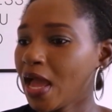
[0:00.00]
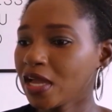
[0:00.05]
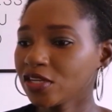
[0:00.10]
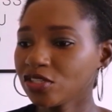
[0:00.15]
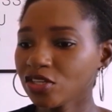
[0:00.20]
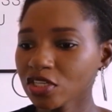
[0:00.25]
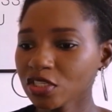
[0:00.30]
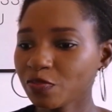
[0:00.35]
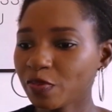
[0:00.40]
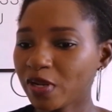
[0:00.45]

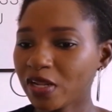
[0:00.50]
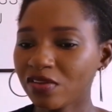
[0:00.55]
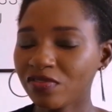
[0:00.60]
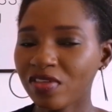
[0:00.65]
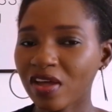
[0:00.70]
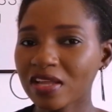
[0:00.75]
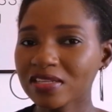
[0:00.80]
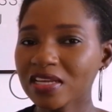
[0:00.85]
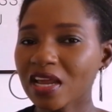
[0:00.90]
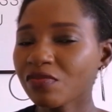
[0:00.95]
I just
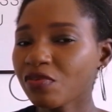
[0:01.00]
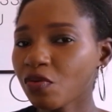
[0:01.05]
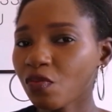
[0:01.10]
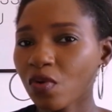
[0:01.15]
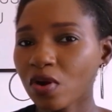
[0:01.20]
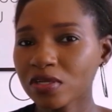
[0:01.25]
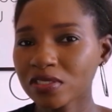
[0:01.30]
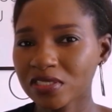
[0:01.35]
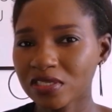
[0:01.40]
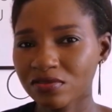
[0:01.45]
believe that
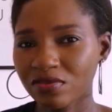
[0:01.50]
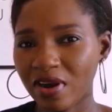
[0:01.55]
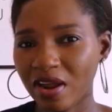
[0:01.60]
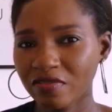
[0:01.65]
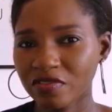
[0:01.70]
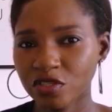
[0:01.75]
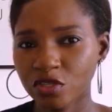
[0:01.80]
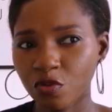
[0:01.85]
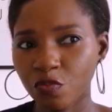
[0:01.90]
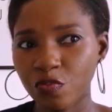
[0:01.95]
everyone
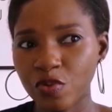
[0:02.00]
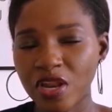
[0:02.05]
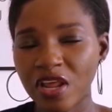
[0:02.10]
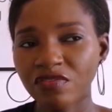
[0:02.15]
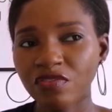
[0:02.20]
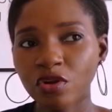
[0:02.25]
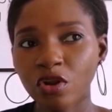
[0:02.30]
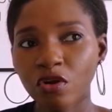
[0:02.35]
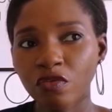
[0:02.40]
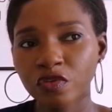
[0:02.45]
derives some
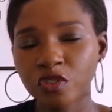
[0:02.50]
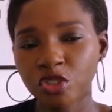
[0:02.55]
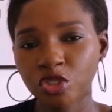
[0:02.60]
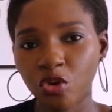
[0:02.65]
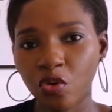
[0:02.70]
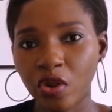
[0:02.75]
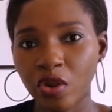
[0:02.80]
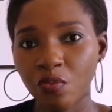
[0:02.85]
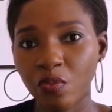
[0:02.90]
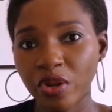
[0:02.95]
level of
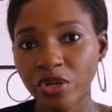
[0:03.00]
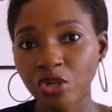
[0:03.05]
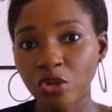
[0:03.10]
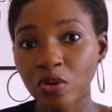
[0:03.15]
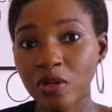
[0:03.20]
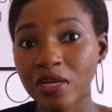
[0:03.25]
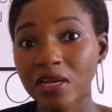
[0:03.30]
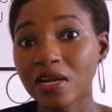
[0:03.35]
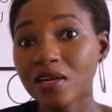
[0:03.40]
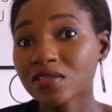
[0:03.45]
joy when
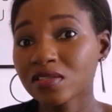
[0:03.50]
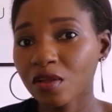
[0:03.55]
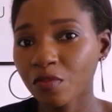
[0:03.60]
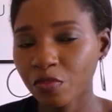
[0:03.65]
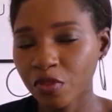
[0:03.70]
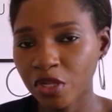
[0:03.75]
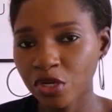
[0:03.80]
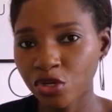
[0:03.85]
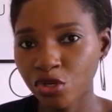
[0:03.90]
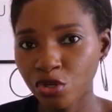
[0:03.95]
you learn
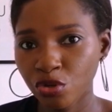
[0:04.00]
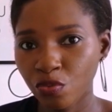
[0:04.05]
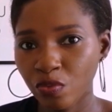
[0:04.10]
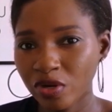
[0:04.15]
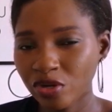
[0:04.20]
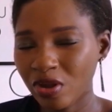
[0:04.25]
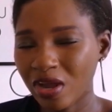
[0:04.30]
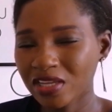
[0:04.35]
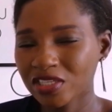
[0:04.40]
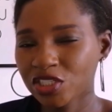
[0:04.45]
something new,
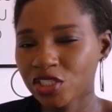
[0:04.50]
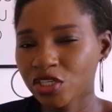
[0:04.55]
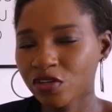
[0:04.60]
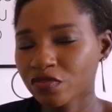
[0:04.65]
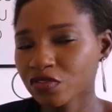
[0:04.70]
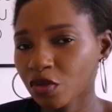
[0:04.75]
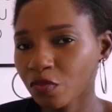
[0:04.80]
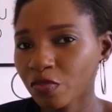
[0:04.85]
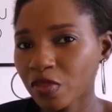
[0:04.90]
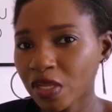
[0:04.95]
when you
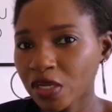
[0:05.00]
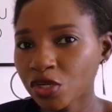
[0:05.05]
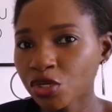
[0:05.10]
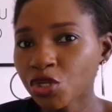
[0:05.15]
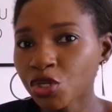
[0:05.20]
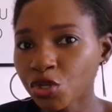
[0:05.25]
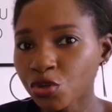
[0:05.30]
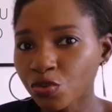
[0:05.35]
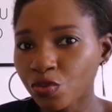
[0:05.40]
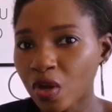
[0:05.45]
achieve
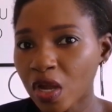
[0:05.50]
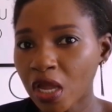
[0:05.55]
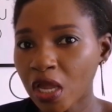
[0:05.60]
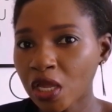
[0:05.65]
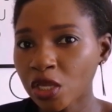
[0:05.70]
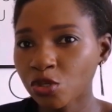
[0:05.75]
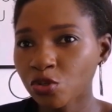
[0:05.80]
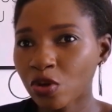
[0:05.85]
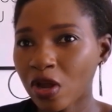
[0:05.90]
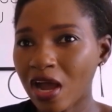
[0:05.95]
something new.
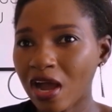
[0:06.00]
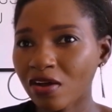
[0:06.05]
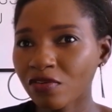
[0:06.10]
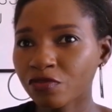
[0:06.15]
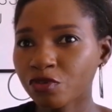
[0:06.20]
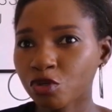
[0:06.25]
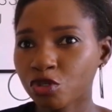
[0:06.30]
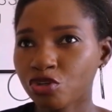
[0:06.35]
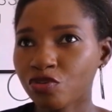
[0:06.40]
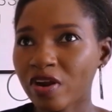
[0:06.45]
You
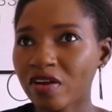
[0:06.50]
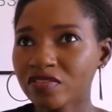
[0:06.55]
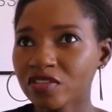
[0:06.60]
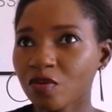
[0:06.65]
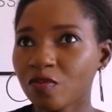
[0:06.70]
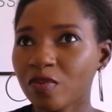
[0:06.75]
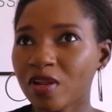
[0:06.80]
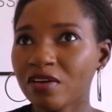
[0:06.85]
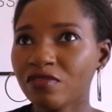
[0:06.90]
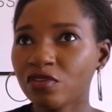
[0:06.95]

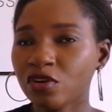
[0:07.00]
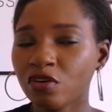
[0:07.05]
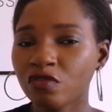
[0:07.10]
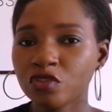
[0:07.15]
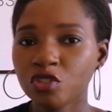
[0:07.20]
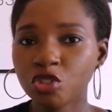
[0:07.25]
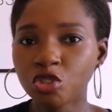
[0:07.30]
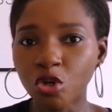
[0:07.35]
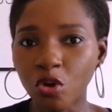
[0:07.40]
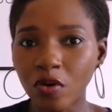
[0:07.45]
derive some level
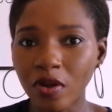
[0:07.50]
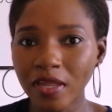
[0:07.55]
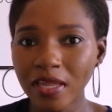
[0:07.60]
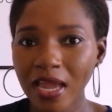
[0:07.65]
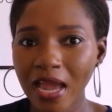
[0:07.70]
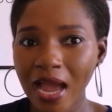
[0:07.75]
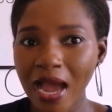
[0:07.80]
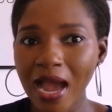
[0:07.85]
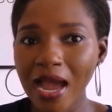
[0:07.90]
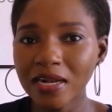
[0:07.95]
of
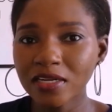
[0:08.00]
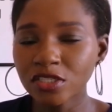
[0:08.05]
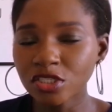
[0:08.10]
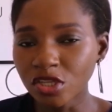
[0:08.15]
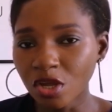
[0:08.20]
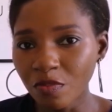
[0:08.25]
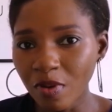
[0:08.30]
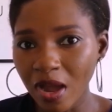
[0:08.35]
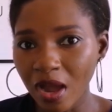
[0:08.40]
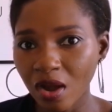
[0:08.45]
joy, and
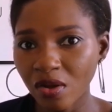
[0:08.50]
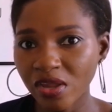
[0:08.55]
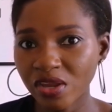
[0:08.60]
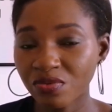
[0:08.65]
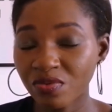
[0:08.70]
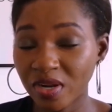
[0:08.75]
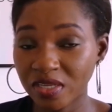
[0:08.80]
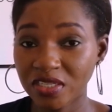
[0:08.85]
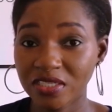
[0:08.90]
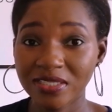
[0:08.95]
somehow
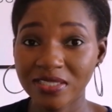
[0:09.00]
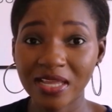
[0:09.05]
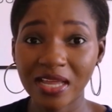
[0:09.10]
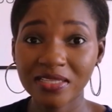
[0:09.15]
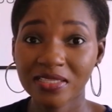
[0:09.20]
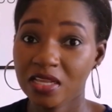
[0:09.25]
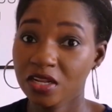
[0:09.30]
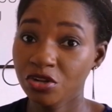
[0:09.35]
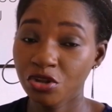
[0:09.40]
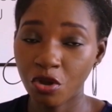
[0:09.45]
it
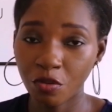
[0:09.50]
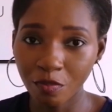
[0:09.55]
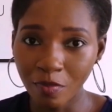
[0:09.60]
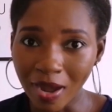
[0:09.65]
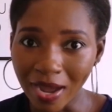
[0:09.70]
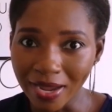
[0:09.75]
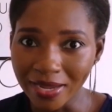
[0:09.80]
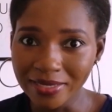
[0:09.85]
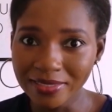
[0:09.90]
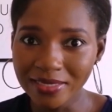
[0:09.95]
registers in your
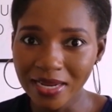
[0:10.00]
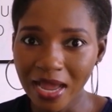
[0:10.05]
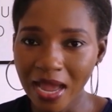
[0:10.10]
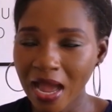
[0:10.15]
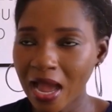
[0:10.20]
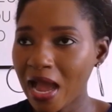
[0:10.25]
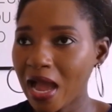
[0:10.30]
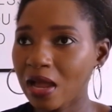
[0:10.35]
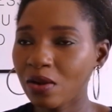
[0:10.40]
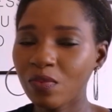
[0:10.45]
mind.
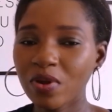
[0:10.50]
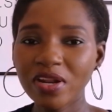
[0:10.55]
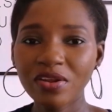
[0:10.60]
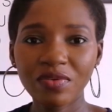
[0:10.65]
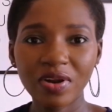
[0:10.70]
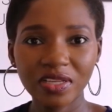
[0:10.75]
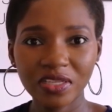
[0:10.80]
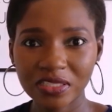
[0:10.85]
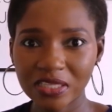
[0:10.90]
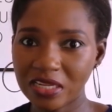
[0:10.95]
And
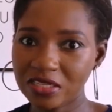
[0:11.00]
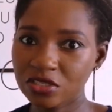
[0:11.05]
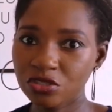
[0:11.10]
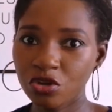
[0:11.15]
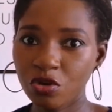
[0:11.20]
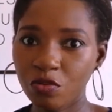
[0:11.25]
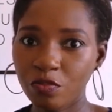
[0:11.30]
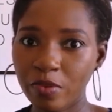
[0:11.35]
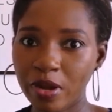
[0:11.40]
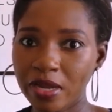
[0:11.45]
when it registers
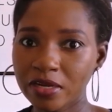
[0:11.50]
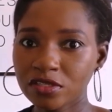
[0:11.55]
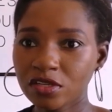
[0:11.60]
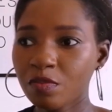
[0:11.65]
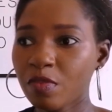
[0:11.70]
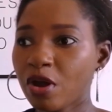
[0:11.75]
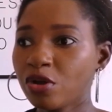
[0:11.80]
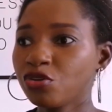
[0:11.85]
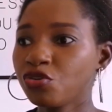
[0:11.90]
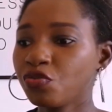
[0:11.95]
in your mind,
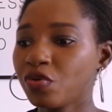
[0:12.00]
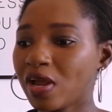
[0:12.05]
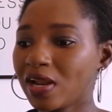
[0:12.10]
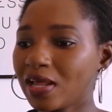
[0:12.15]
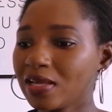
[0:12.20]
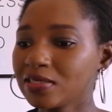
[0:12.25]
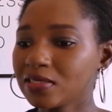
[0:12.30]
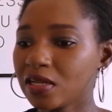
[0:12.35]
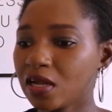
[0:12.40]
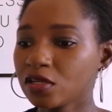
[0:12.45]
somehow you
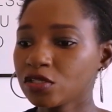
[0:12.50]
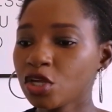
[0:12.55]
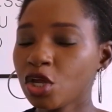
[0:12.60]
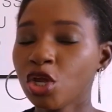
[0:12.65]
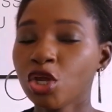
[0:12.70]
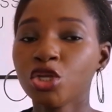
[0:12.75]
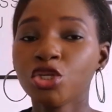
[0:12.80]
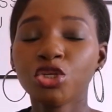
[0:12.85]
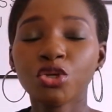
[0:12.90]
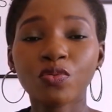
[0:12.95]
realize that
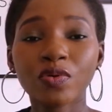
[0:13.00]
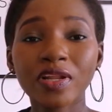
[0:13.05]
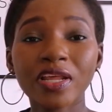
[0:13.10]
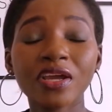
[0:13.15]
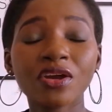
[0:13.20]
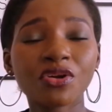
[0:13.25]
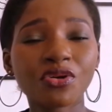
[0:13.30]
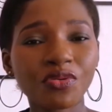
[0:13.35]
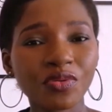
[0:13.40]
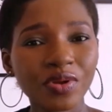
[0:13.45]
you
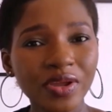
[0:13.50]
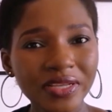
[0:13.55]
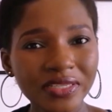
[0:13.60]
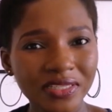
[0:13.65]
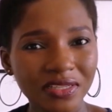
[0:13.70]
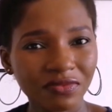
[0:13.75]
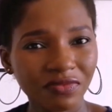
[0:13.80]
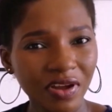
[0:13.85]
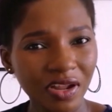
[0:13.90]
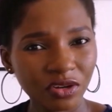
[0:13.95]
will
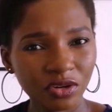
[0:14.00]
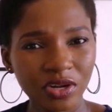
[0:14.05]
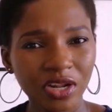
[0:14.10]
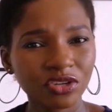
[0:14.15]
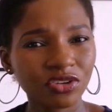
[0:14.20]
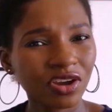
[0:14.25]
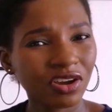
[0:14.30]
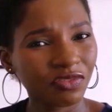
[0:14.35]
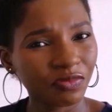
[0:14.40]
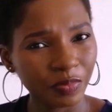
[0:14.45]
increase the value
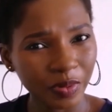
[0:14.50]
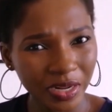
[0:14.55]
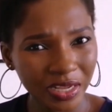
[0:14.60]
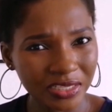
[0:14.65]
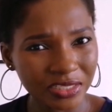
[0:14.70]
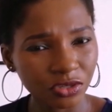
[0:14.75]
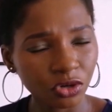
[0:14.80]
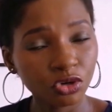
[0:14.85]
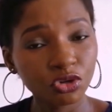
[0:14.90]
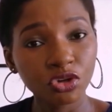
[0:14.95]
that you have
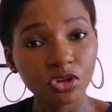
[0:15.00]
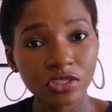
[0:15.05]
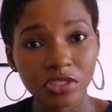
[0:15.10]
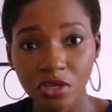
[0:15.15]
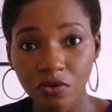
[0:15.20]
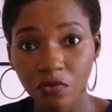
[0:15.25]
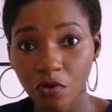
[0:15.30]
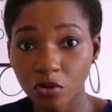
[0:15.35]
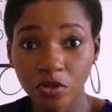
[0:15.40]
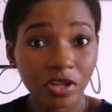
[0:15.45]
placed on
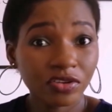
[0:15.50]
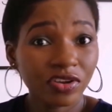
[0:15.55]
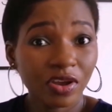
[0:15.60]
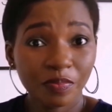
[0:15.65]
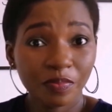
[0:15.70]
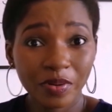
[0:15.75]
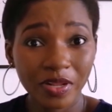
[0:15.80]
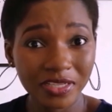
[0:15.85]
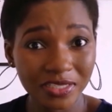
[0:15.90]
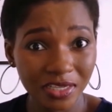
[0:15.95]
yourself, or that
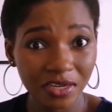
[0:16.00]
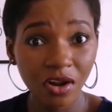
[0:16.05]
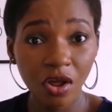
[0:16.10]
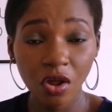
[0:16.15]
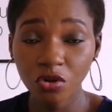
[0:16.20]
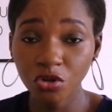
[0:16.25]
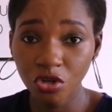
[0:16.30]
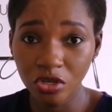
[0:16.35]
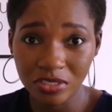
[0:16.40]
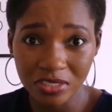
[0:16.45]
you are
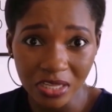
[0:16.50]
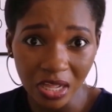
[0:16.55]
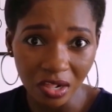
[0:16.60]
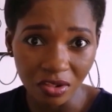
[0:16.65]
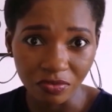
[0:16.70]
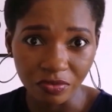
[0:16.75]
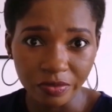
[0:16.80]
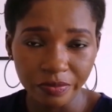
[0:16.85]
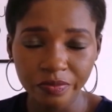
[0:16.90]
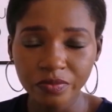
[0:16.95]
placing on
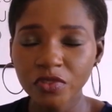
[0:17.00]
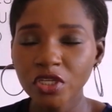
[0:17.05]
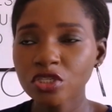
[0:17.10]
yourself.